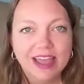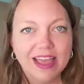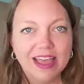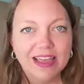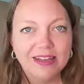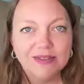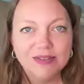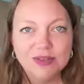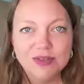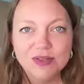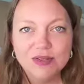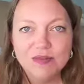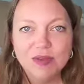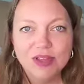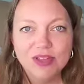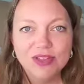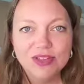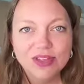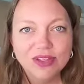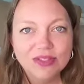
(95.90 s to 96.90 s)
I have two
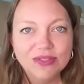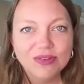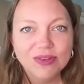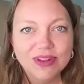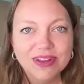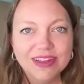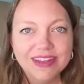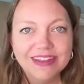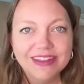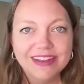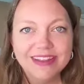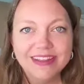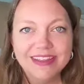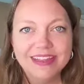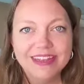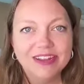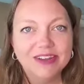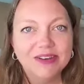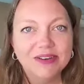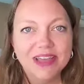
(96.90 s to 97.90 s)
small children,
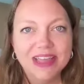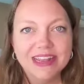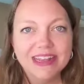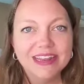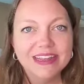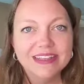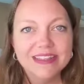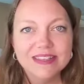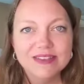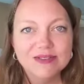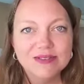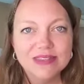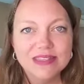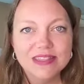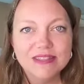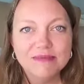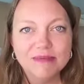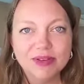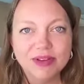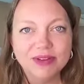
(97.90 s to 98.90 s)
you know, any excuse in
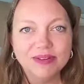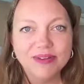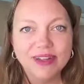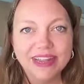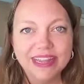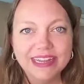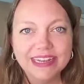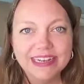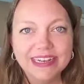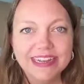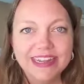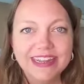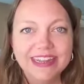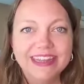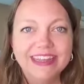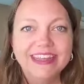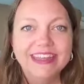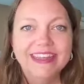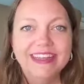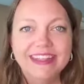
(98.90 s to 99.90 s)
the book, right?
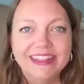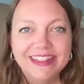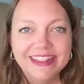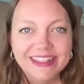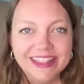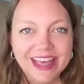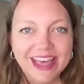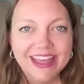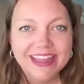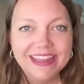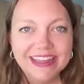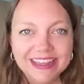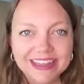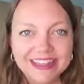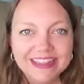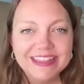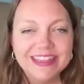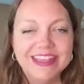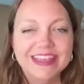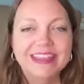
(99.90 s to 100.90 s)
That
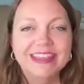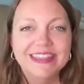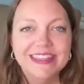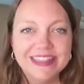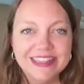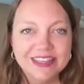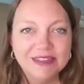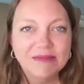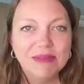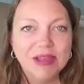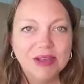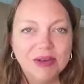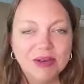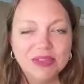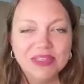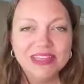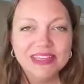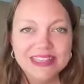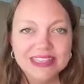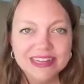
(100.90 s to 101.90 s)
is still my goal
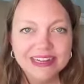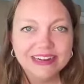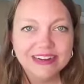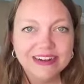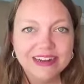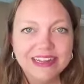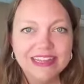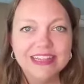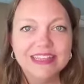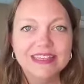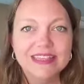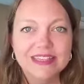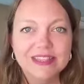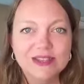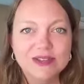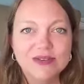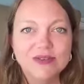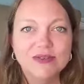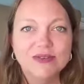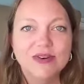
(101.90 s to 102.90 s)
this year is
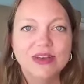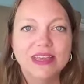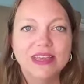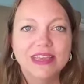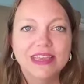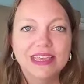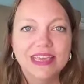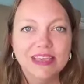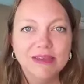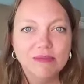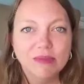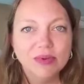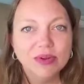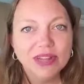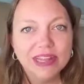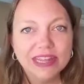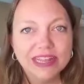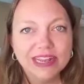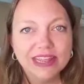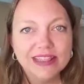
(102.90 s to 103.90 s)
to keep
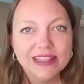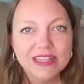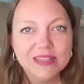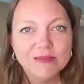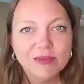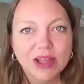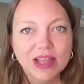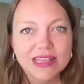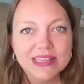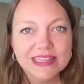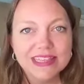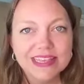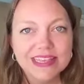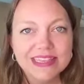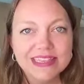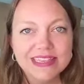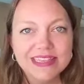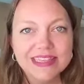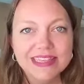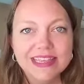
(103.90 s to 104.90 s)
working on this
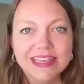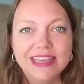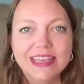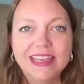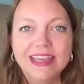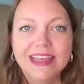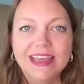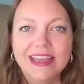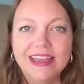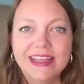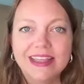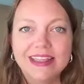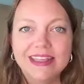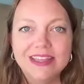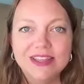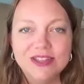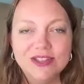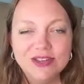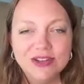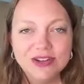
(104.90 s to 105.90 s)
process.
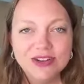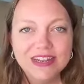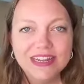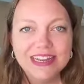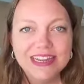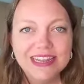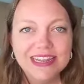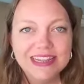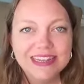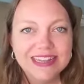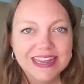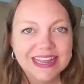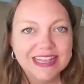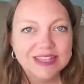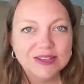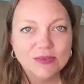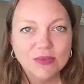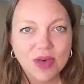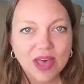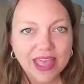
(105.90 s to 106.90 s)
This journey
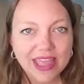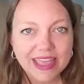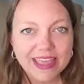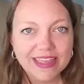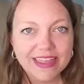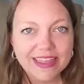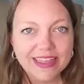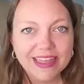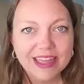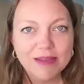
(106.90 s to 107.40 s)
takes a while.